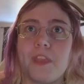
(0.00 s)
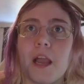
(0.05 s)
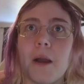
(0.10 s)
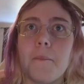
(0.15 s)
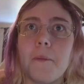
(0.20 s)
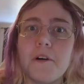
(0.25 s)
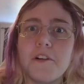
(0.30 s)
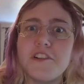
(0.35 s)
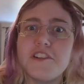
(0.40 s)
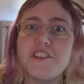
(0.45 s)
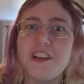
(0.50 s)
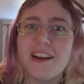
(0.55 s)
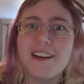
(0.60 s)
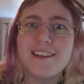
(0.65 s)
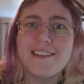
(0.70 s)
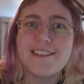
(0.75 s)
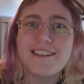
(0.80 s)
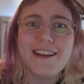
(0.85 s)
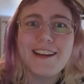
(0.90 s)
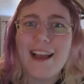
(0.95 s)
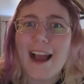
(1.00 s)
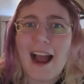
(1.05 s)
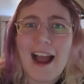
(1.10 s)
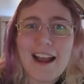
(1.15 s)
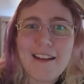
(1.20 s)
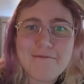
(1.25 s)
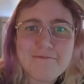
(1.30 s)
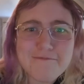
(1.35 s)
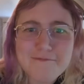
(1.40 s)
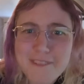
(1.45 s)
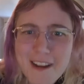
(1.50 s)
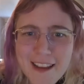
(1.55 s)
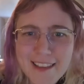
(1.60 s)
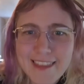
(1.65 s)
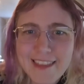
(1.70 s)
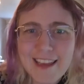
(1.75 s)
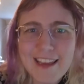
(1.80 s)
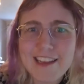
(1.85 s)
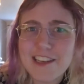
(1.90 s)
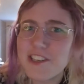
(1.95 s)
But Shang-Chi, I
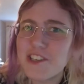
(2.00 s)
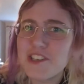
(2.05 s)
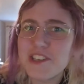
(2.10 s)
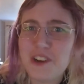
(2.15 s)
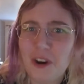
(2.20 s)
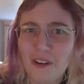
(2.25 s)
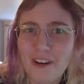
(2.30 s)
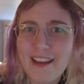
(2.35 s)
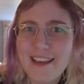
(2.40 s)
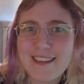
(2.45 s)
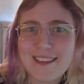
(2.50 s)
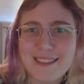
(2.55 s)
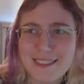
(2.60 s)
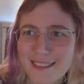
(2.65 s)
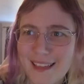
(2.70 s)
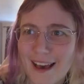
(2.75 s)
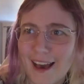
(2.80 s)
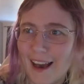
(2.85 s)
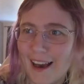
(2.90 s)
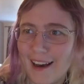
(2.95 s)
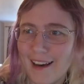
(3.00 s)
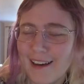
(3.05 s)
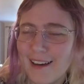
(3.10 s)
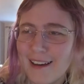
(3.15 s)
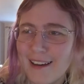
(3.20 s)
really enjoyed that.